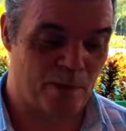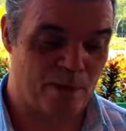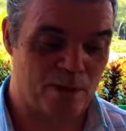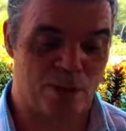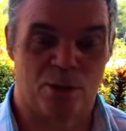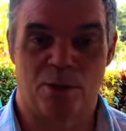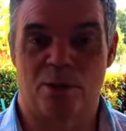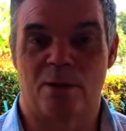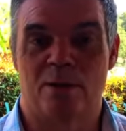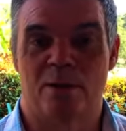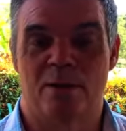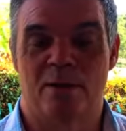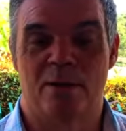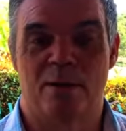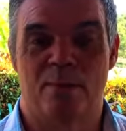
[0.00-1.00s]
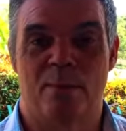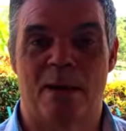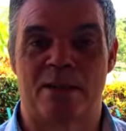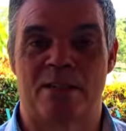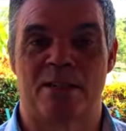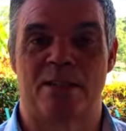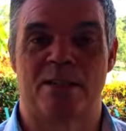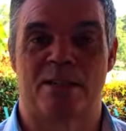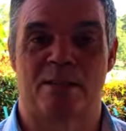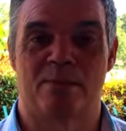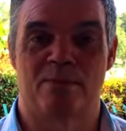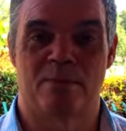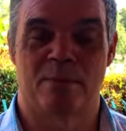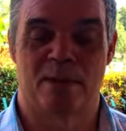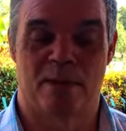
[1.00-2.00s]
So my
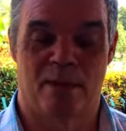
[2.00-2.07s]
system,